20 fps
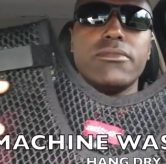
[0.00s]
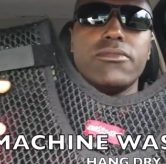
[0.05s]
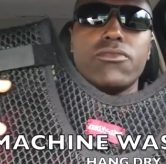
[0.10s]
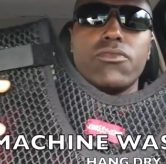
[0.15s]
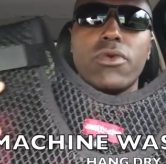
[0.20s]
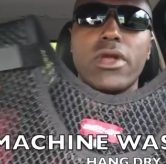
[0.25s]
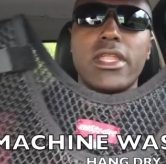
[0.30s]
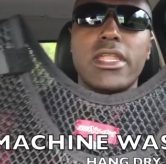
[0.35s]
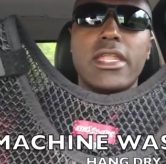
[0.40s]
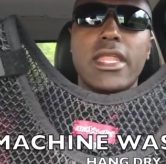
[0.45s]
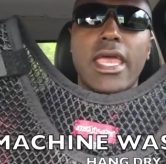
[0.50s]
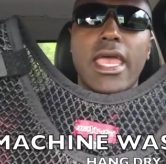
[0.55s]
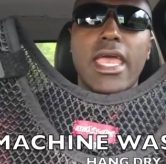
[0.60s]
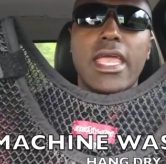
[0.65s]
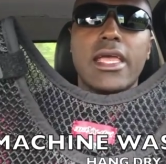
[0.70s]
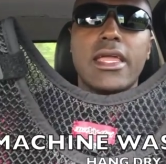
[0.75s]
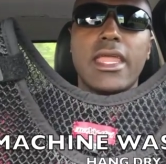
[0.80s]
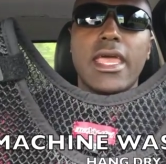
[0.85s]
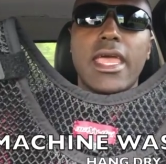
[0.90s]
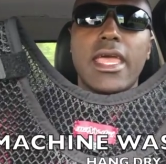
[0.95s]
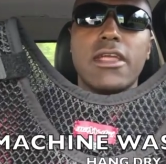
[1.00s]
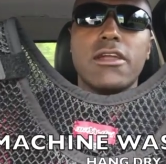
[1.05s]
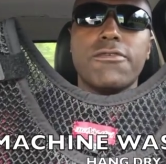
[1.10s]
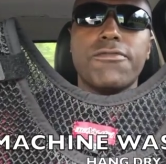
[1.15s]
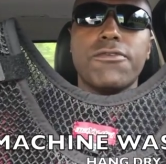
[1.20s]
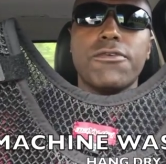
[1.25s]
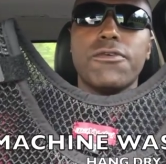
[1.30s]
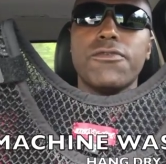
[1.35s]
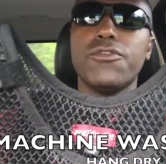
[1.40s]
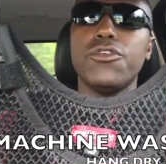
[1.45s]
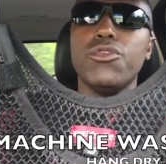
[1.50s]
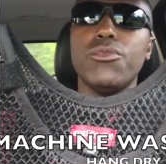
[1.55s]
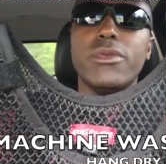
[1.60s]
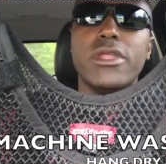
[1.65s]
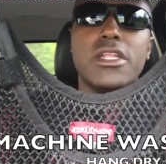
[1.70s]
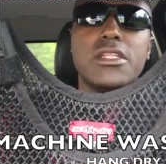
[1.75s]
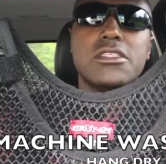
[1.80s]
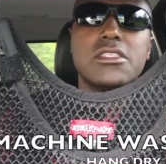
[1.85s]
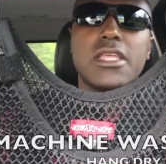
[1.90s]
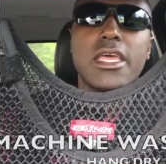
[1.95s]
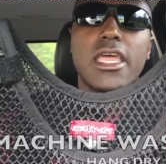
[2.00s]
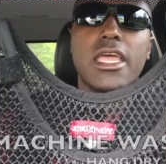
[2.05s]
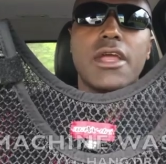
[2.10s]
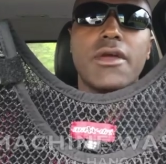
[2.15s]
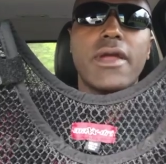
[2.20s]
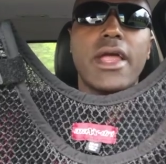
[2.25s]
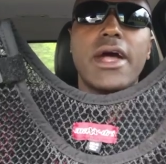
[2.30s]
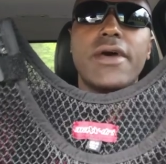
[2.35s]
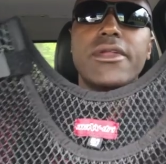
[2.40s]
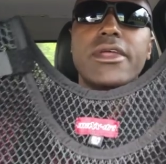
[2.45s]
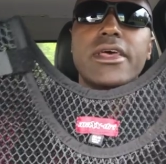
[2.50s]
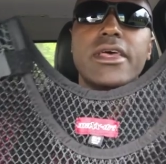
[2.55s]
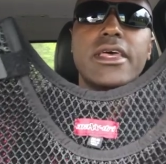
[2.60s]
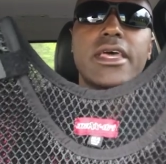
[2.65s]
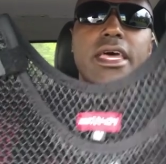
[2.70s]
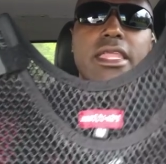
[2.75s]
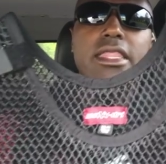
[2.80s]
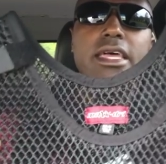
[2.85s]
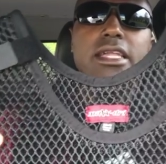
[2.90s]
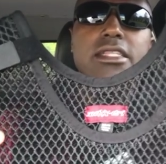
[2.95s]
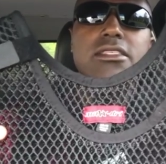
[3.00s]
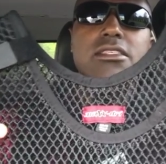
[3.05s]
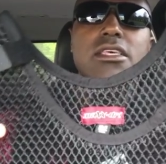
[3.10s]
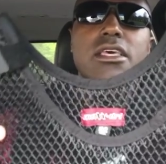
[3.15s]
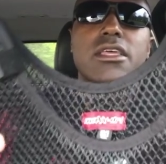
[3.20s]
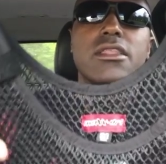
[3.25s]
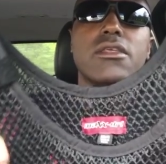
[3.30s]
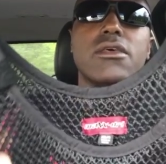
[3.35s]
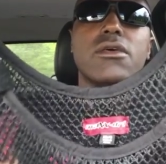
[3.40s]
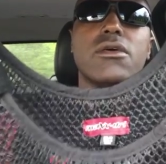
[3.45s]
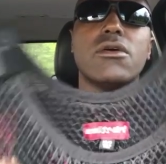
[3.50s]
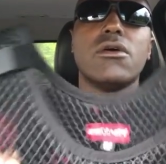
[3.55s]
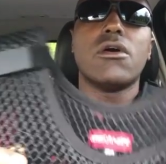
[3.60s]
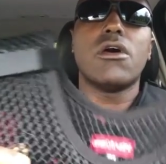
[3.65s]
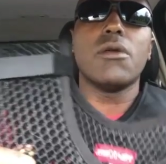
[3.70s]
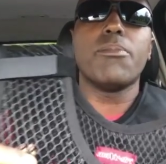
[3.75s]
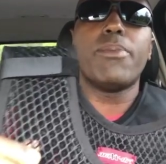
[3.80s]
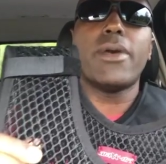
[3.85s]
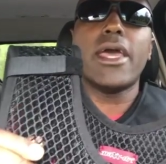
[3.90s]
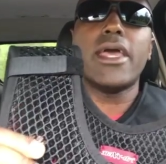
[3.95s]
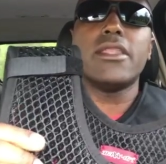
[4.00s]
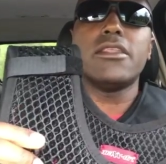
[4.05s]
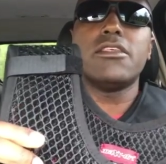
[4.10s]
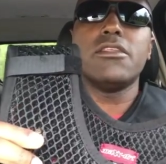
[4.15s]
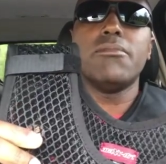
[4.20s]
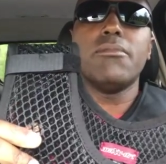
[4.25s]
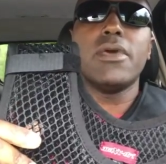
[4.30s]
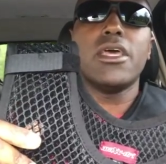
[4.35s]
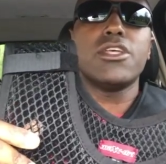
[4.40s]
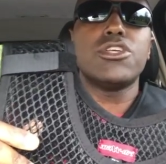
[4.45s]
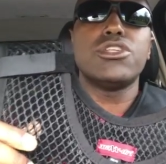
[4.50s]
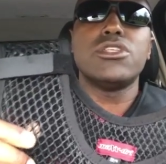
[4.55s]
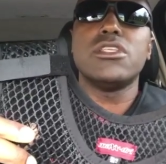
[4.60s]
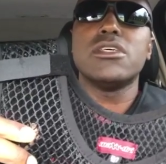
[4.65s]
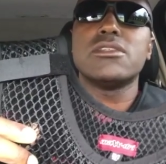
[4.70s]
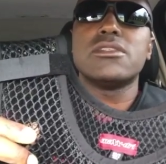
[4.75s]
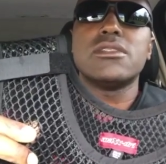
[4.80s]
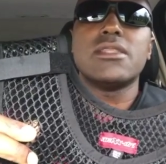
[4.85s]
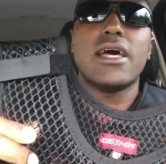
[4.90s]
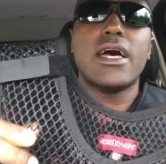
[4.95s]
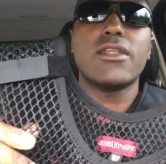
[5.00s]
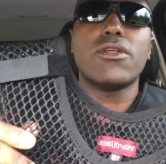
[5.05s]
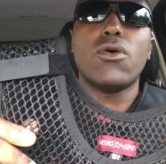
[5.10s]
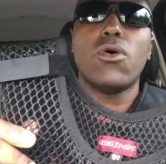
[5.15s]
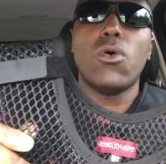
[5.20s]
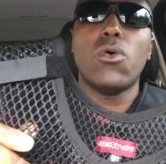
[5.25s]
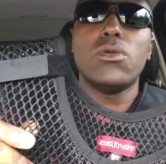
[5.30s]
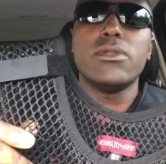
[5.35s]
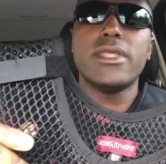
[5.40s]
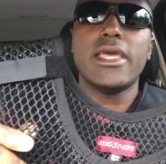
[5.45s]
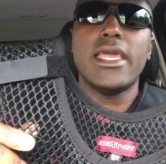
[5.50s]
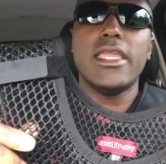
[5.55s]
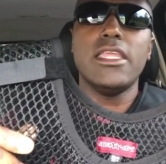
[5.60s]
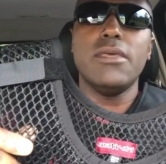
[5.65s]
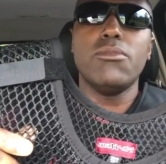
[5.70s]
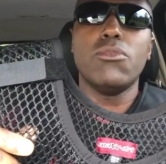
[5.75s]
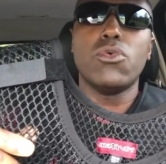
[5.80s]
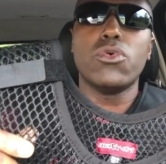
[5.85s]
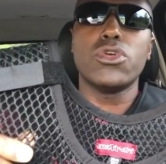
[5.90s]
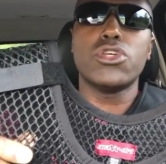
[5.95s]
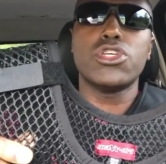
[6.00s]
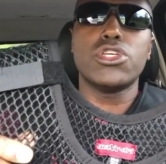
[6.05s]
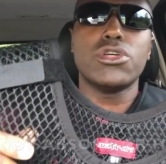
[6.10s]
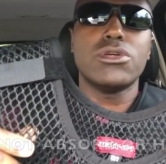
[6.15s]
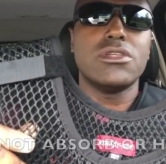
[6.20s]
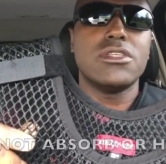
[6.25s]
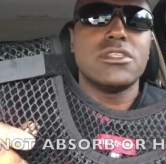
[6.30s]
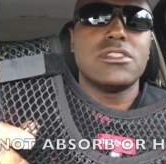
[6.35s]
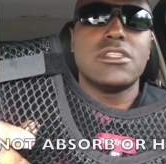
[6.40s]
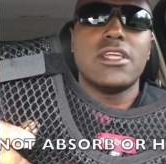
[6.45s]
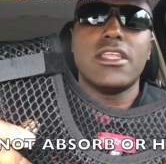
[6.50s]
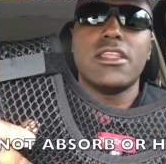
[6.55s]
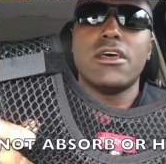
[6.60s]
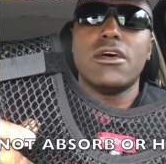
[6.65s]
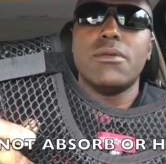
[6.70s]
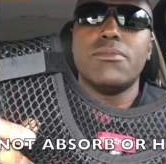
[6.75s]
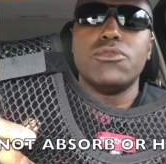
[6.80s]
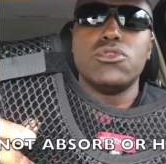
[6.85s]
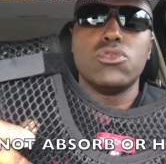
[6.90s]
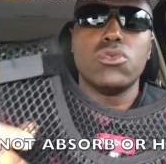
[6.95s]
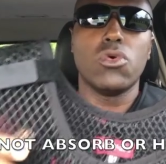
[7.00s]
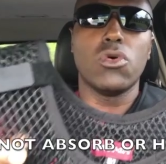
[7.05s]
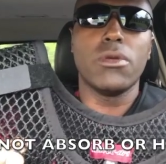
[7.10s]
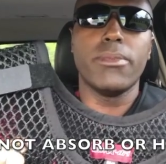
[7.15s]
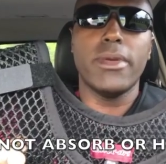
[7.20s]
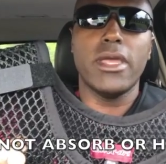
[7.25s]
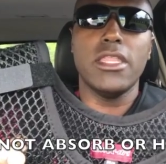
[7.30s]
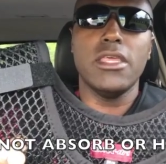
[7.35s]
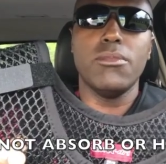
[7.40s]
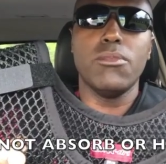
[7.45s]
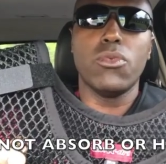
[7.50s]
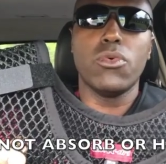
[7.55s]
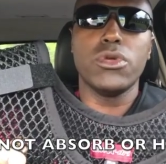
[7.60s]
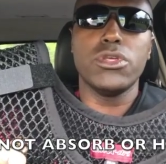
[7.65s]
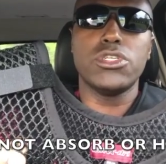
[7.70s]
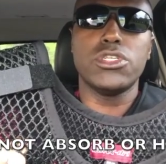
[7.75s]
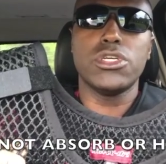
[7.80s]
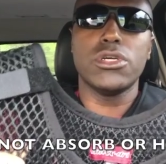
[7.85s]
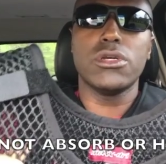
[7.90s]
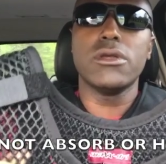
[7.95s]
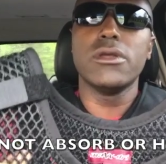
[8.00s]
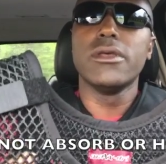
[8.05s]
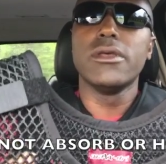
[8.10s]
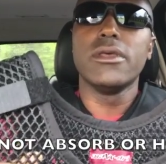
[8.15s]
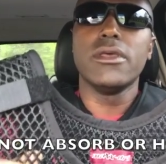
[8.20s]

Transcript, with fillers: ready to hang on a hanger for a few minutes to air out, and that's it. Our patented mesh does not hold any moisture, does not absorb any moisture.